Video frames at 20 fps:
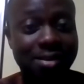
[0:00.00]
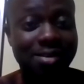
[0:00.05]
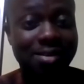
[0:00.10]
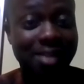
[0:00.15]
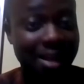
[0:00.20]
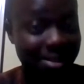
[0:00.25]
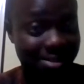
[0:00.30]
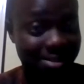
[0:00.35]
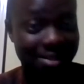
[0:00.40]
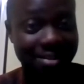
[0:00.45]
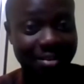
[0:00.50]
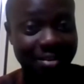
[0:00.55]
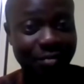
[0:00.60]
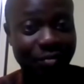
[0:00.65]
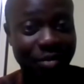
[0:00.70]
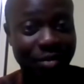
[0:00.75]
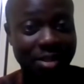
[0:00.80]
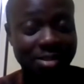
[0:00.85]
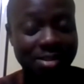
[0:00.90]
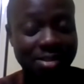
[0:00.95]
That's the
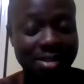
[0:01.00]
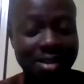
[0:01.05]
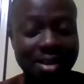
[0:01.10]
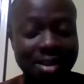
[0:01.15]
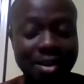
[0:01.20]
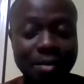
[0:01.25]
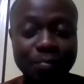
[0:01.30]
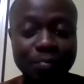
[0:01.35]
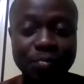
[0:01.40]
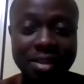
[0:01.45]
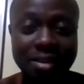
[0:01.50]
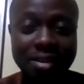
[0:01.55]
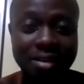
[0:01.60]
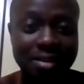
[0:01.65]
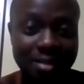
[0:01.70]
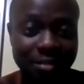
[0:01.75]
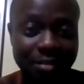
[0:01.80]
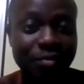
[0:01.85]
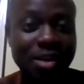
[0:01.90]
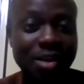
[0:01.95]
difference. The
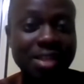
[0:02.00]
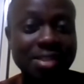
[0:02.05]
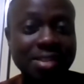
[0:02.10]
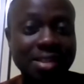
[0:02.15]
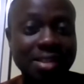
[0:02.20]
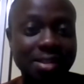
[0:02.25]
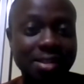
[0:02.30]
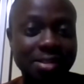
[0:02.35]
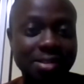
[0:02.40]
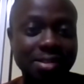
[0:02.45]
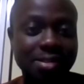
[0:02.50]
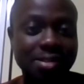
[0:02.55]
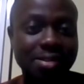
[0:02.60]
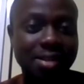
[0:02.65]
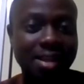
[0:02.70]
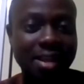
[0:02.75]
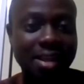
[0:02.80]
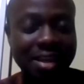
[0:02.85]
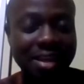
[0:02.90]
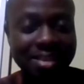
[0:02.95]
difference is
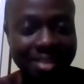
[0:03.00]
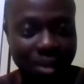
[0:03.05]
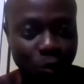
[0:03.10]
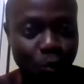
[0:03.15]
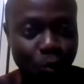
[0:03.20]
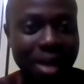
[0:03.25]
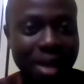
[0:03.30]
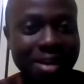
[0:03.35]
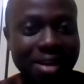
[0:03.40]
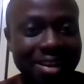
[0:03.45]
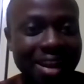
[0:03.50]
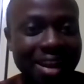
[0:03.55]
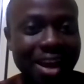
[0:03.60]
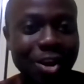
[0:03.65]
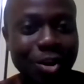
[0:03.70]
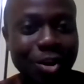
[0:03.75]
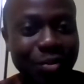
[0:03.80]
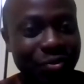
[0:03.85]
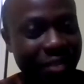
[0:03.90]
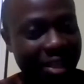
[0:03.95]
in the way the
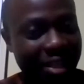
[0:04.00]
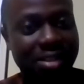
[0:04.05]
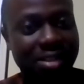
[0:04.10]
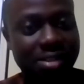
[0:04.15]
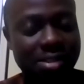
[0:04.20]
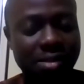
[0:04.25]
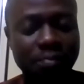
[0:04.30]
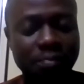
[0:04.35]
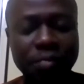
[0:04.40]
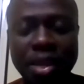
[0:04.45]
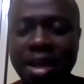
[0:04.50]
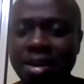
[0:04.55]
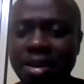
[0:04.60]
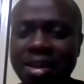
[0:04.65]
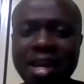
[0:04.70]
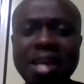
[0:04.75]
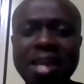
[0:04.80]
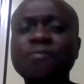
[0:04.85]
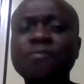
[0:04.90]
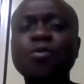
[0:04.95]
lion thinks.
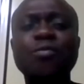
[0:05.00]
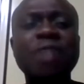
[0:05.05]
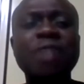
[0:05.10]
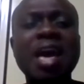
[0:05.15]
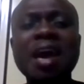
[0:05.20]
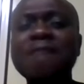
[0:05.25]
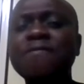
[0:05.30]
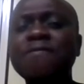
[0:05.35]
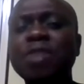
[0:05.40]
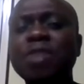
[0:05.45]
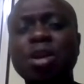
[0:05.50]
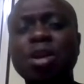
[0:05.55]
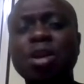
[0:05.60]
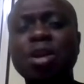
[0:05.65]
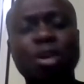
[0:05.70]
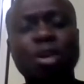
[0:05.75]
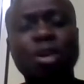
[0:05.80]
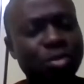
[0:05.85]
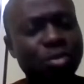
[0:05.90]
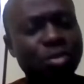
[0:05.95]
Now, if you've
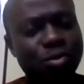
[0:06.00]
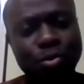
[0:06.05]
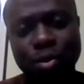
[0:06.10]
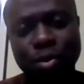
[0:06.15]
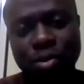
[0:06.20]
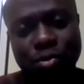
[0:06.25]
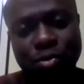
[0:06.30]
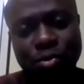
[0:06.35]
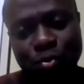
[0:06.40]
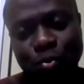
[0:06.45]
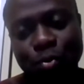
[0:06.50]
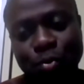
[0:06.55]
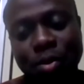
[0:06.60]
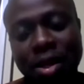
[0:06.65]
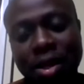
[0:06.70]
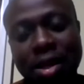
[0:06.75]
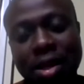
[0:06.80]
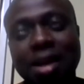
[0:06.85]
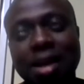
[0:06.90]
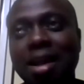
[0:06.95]
ever gone to a
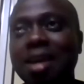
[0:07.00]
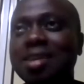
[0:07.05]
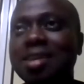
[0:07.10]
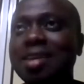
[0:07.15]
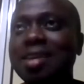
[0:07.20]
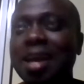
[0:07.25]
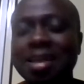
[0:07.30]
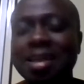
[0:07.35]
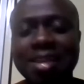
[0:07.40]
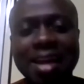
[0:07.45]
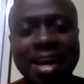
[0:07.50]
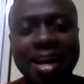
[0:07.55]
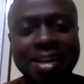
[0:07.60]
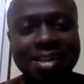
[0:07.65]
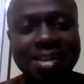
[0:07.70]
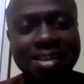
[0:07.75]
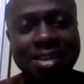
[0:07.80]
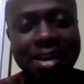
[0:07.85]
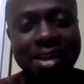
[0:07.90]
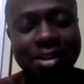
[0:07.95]
zoo, and I think
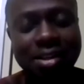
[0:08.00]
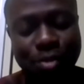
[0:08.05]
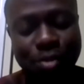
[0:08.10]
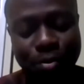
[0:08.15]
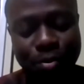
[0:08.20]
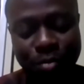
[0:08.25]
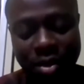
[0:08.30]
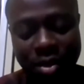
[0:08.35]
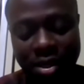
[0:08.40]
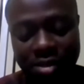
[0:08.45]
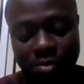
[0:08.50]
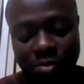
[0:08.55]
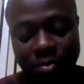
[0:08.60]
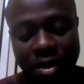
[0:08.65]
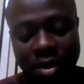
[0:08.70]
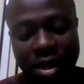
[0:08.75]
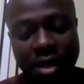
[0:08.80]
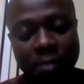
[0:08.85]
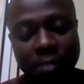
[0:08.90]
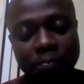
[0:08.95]
I did that some
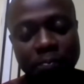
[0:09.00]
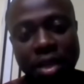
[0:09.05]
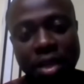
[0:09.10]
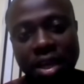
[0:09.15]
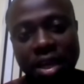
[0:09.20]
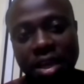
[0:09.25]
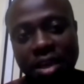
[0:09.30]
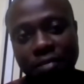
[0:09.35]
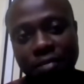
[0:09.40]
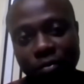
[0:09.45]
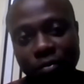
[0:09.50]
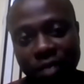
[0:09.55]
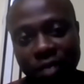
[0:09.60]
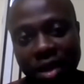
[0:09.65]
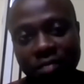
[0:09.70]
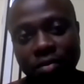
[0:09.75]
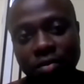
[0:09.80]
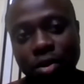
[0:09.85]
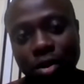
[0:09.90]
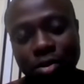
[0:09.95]
years back, if you've
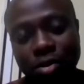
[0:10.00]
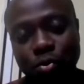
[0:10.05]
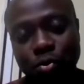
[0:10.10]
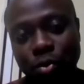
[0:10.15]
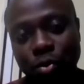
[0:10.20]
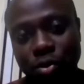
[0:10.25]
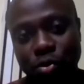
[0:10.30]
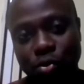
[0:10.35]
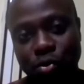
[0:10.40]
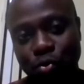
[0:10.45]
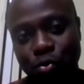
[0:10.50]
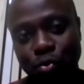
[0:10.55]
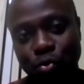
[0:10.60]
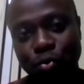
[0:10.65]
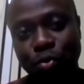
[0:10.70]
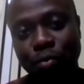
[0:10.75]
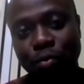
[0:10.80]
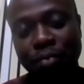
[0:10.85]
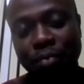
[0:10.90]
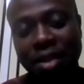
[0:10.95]
ever gone to a
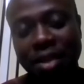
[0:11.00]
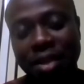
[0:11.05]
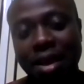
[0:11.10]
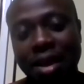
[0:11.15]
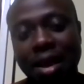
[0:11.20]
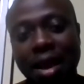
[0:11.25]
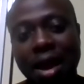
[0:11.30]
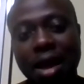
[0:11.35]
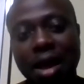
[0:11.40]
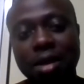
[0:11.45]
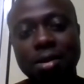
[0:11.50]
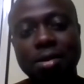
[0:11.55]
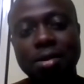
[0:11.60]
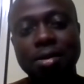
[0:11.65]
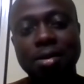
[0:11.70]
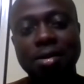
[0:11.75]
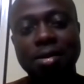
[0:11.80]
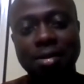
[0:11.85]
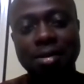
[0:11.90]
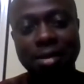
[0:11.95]
zoo,
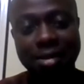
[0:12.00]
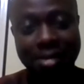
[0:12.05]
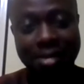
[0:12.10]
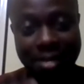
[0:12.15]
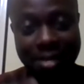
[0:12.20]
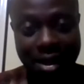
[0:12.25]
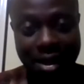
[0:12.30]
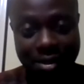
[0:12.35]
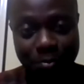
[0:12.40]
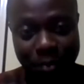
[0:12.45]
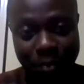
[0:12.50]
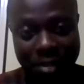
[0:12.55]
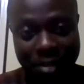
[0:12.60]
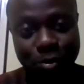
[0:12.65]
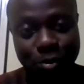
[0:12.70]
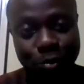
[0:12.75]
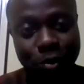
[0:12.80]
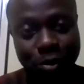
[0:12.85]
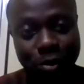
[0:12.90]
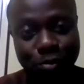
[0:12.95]
and in that
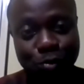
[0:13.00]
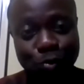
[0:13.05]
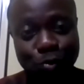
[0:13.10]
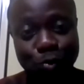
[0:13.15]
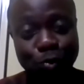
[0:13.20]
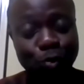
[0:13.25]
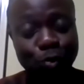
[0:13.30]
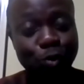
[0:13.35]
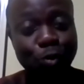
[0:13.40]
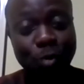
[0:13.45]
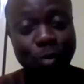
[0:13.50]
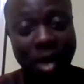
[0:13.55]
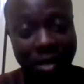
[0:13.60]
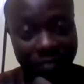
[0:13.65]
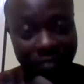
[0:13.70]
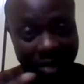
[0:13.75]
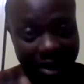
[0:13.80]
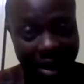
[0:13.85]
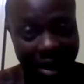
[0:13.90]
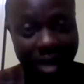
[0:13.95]
particular zoo, you
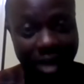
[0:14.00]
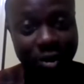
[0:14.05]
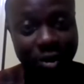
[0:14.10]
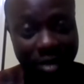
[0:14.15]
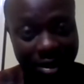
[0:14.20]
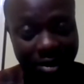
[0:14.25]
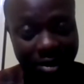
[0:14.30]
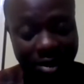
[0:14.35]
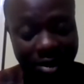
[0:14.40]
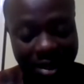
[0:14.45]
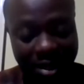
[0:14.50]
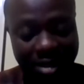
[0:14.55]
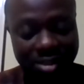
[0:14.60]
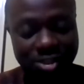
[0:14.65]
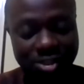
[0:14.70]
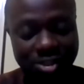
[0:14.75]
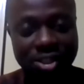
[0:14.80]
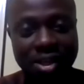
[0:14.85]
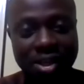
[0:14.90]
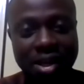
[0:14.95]
have a lion in a
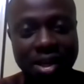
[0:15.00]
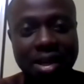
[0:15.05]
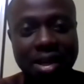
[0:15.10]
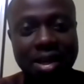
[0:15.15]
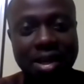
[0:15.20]
cage,